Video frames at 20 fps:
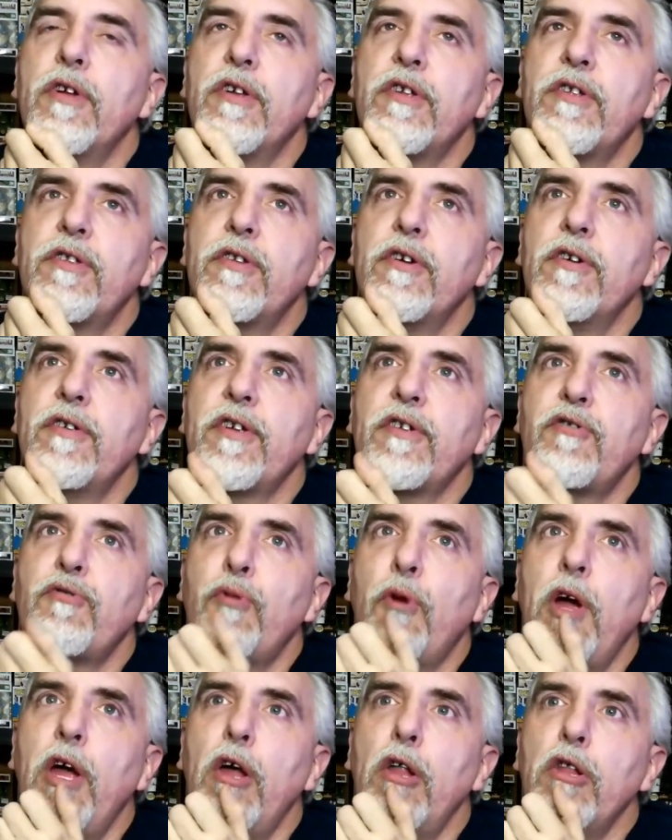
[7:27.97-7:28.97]
there's a
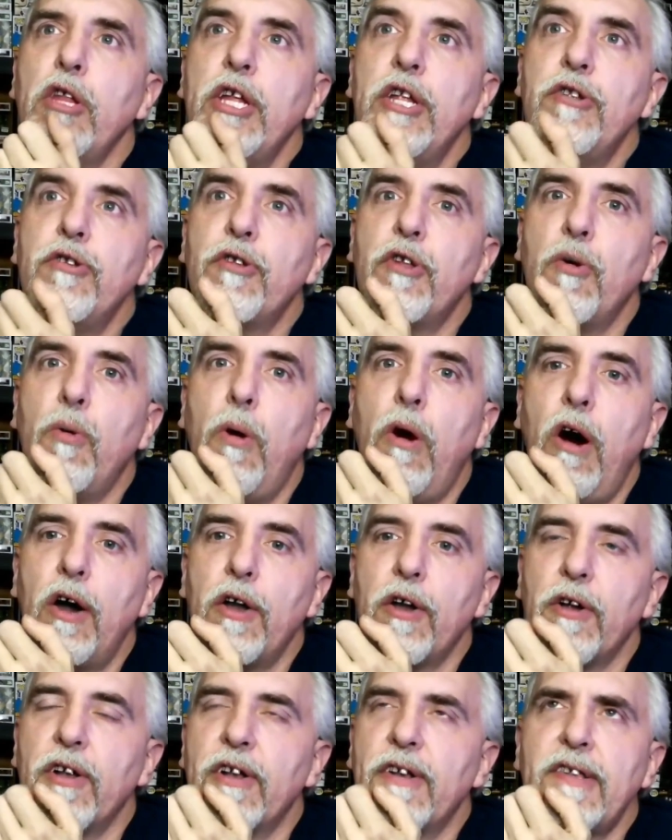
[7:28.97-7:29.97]
trail leading to the
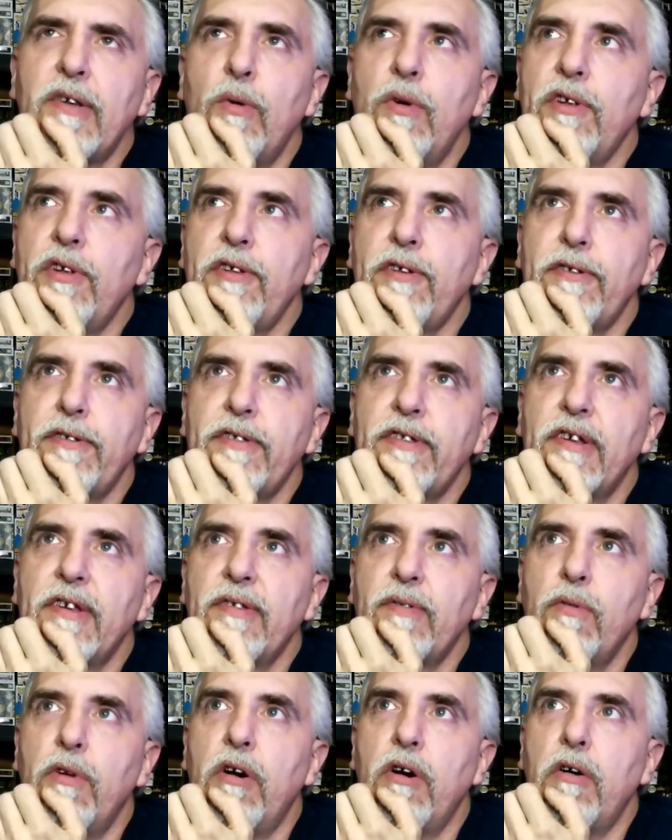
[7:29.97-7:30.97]
water, and someone else says,